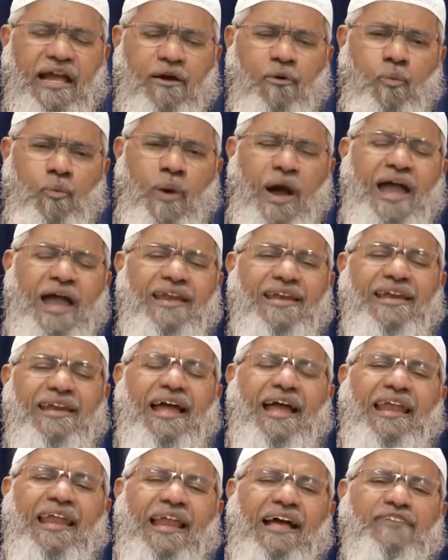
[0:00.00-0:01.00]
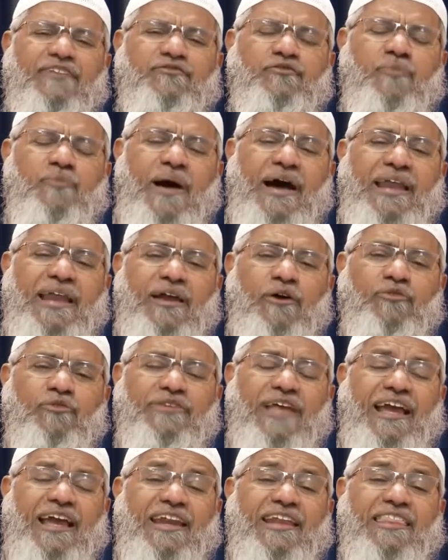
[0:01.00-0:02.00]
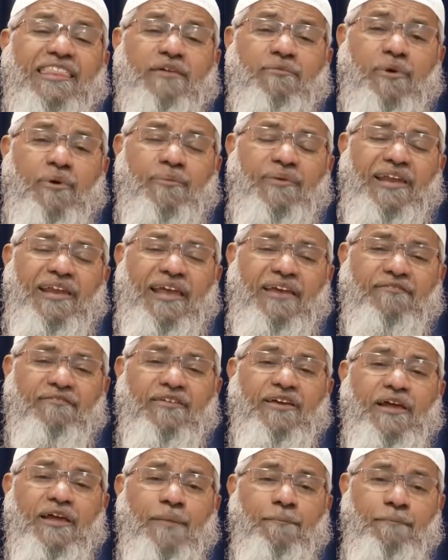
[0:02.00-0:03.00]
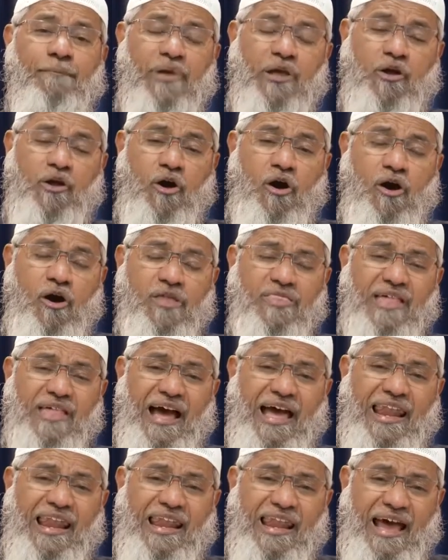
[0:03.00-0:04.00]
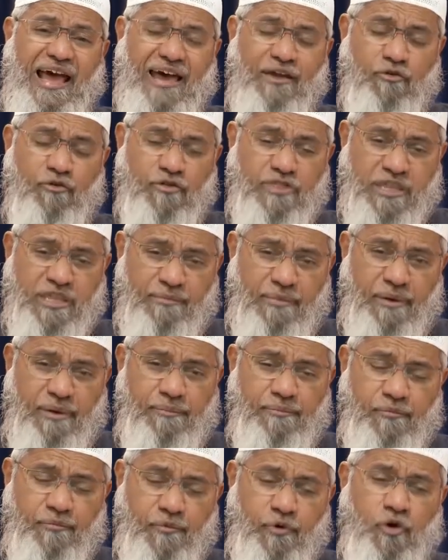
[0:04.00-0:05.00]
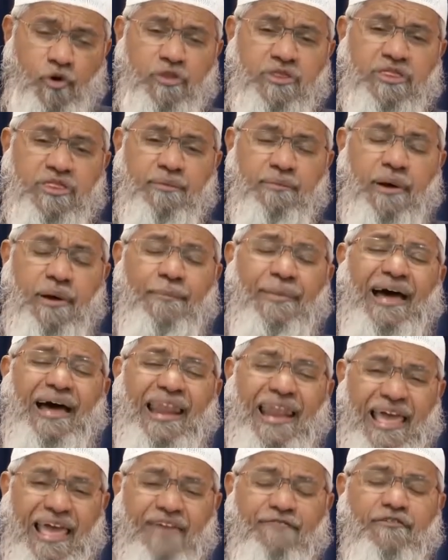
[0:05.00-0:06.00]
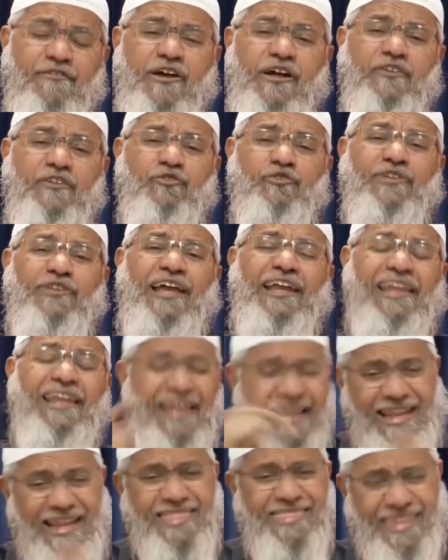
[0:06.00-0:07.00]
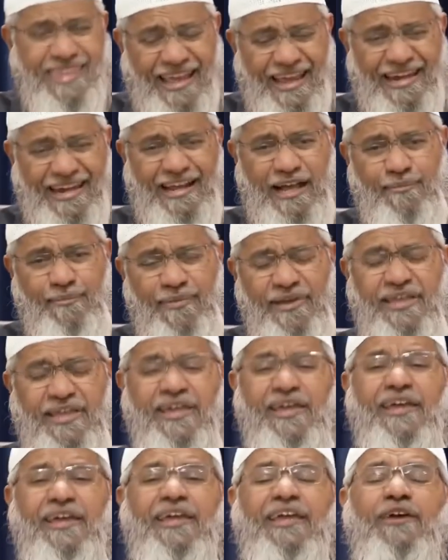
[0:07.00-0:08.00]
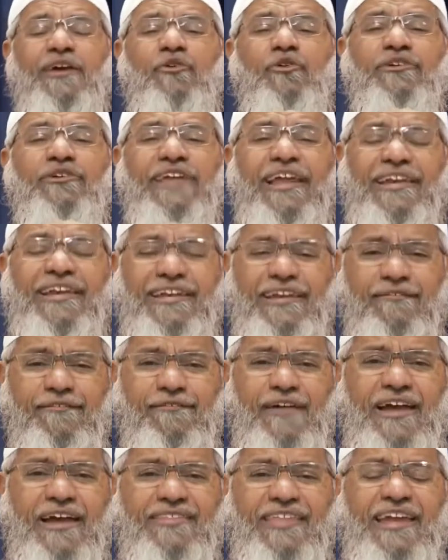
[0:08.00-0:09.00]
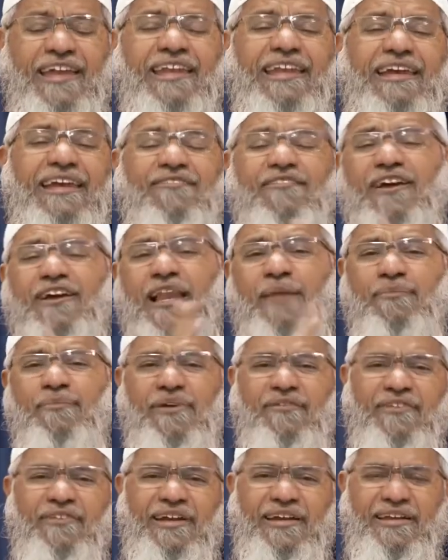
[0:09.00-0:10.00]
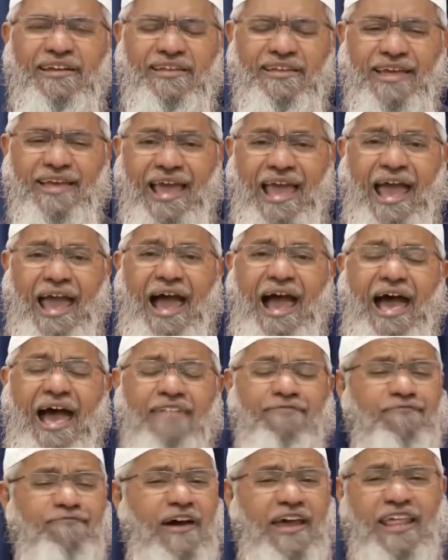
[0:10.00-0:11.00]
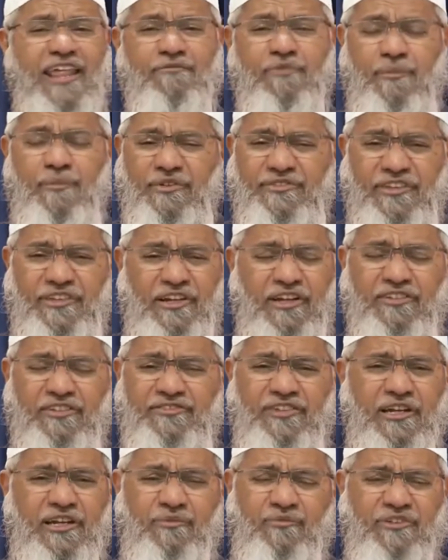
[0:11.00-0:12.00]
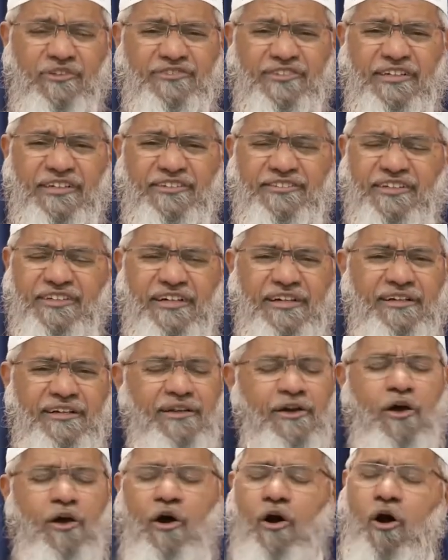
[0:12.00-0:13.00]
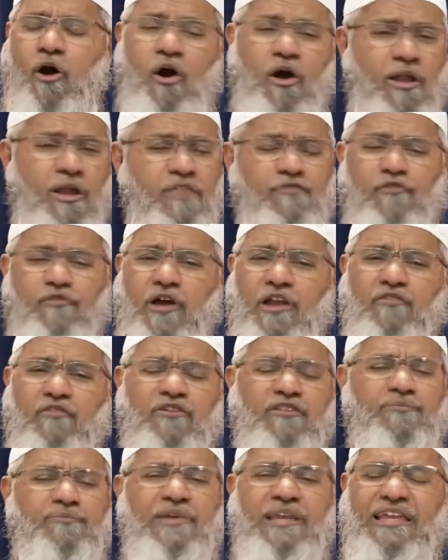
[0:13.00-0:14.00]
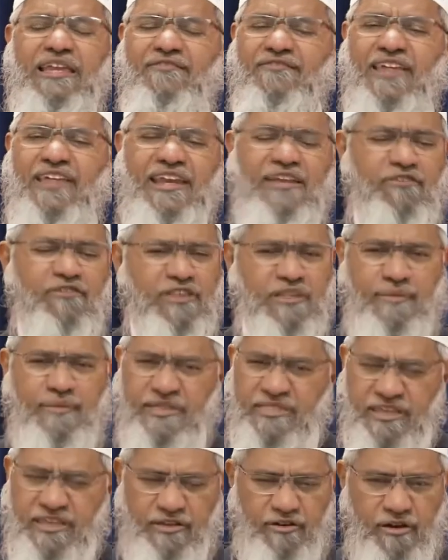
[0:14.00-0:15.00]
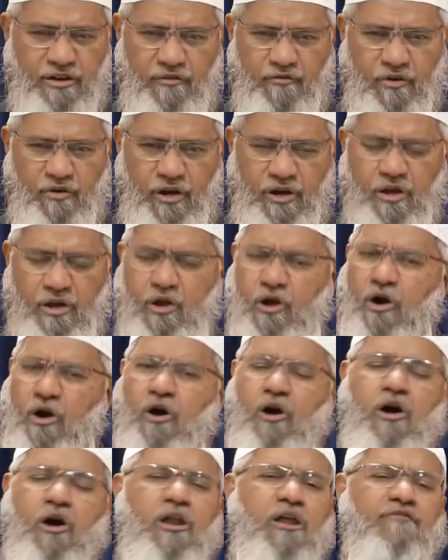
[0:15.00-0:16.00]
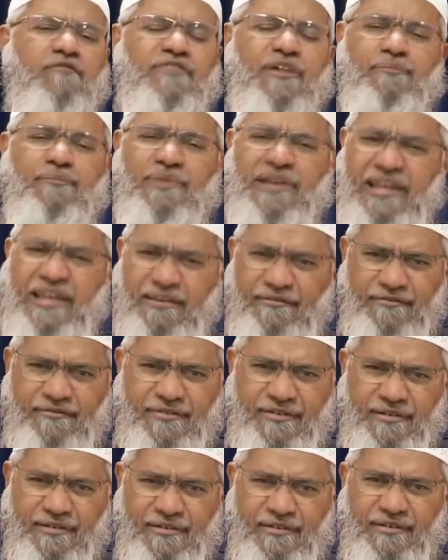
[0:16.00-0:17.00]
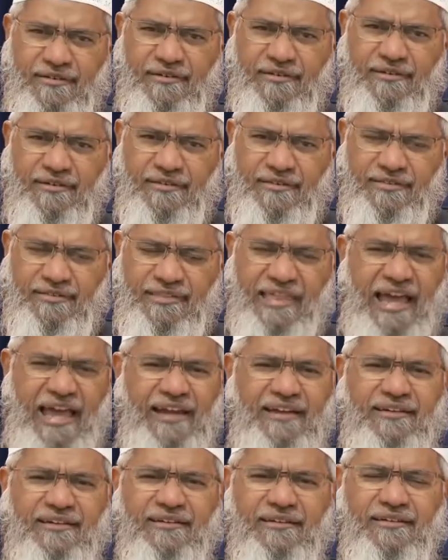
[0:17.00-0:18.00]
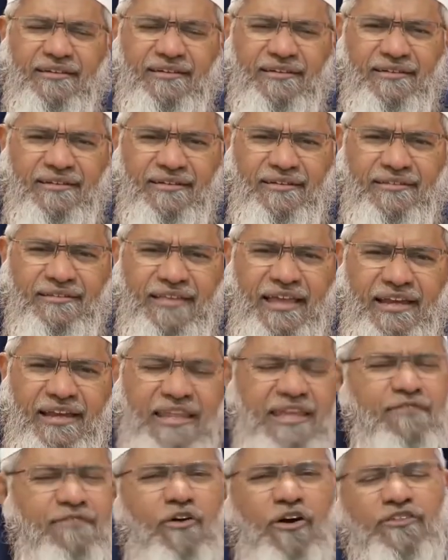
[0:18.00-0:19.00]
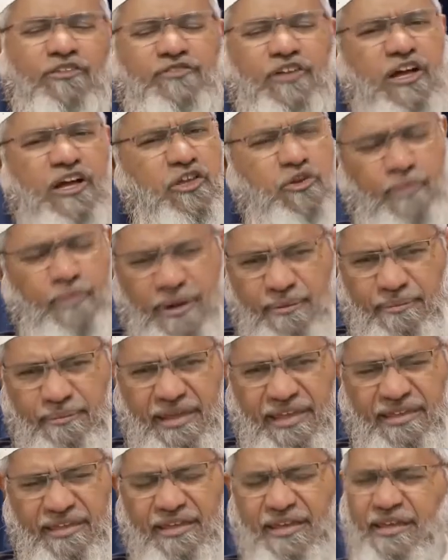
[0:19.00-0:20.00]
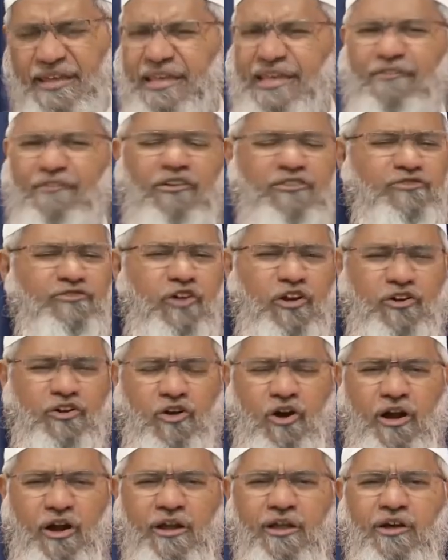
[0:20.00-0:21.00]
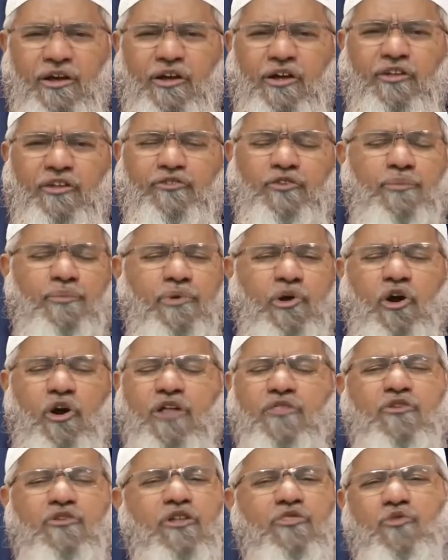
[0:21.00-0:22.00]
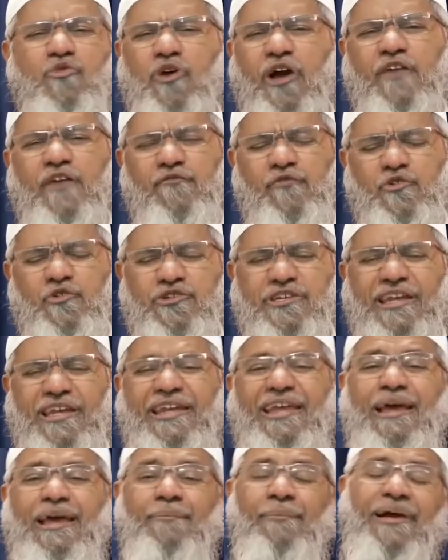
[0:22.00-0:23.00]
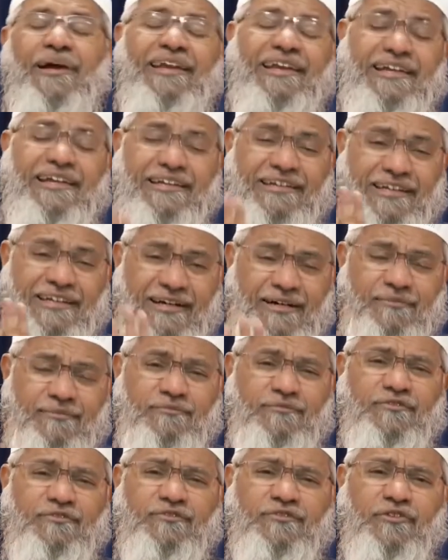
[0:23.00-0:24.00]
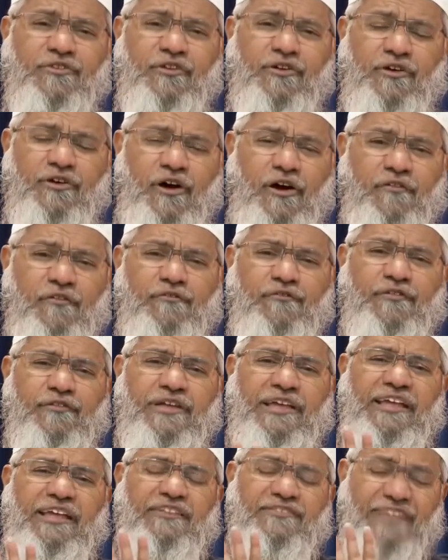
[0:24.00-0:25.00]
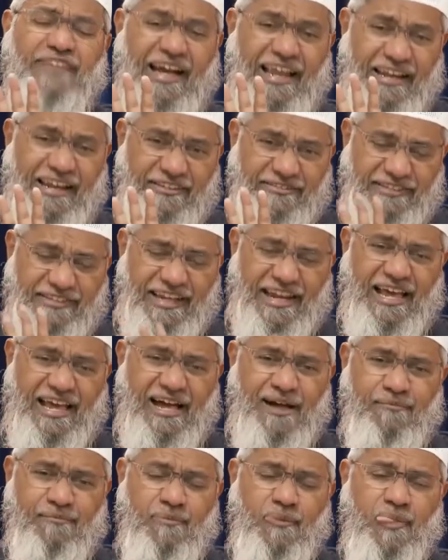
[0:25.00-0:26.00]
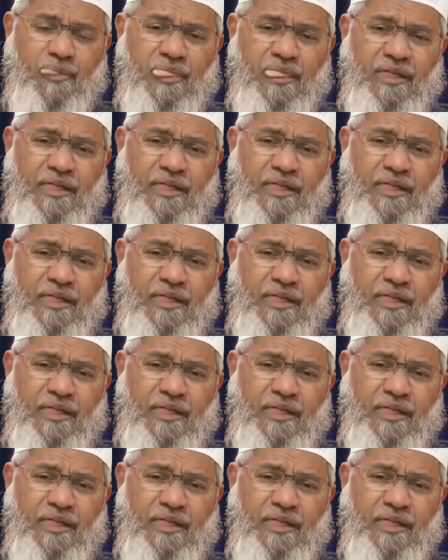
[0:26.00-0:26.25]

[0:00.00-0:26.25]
why did Allah subhanahu wa ta'ala raise him up alive? Because Allah rose him up alive so that in his second coming, he could testify that he never claimed divinity. As far as Muhammad sallallahu alayhi wa sallam was concerned, all his followers believed that he was a messenger of God. All of them believed that he was a human being, he was not God. So because there's no confusion, but in terms of Isa alayhi salam,